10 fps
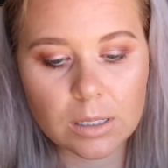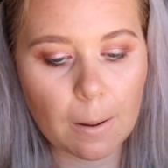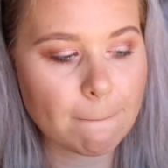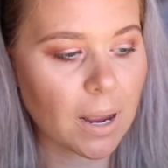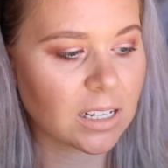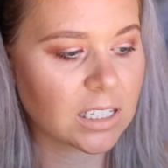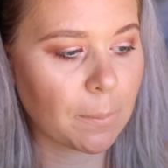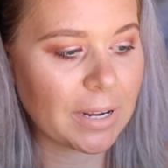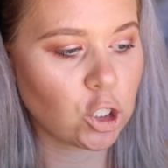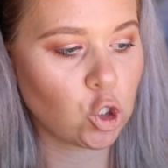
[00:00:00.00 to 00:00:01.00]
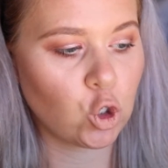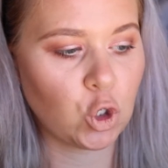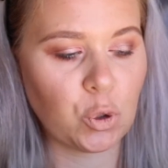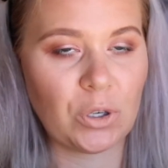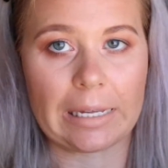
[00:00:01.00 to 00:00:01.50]
A bit too
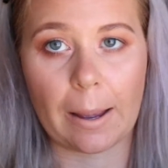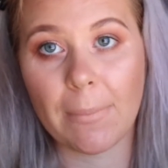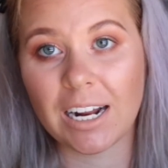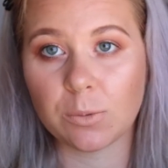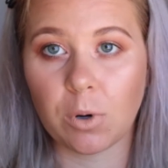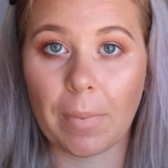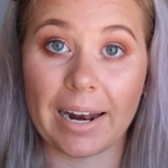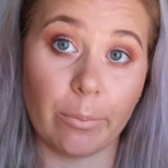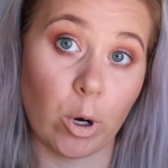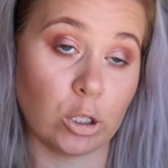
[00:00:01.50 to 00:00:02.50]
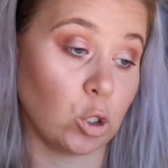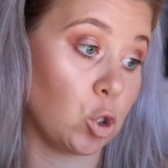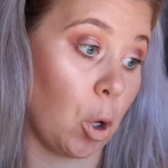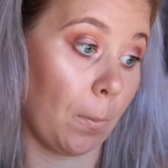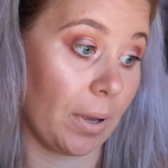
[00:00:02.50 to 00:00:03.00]
nudie. I might need to pop a lip gloss on
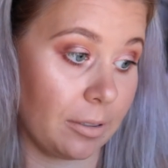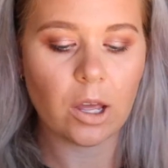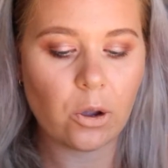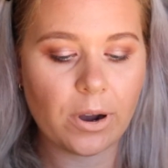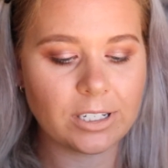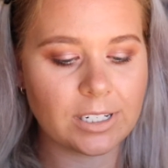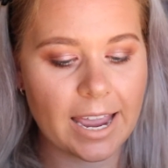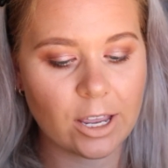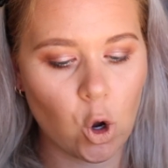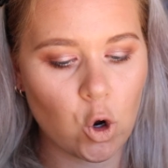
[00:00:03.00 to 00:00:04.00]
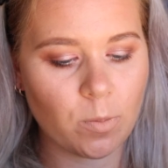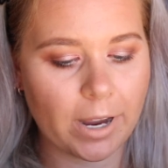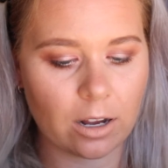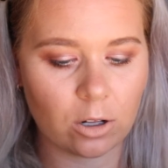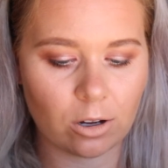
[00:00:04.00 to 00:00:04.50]
top. Going to take Oh
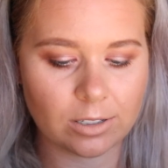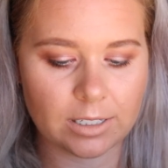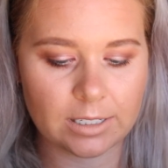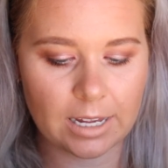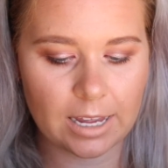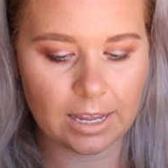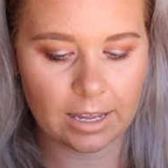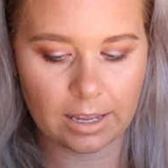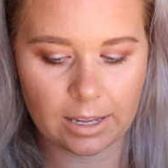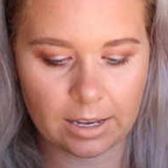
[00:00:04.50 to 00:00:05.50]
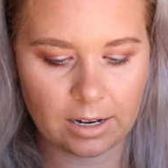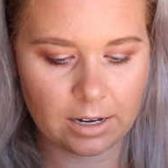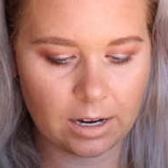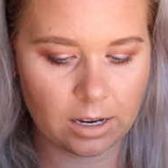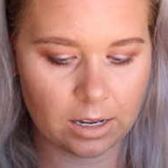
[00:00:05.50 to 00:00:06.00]
My Gloss
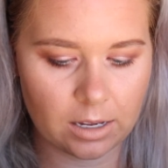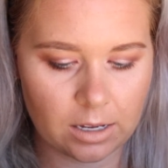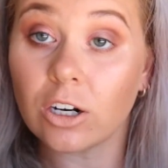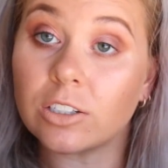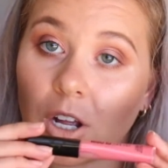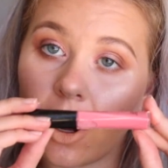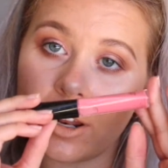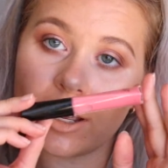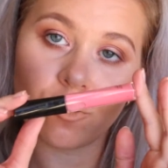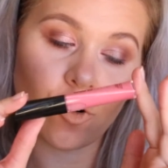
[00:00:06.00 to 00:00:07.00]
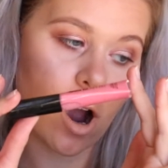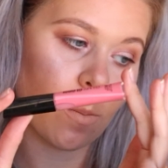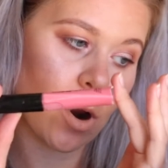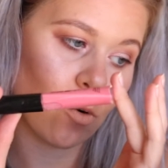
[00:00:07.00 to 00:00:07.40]
in Glossaholic from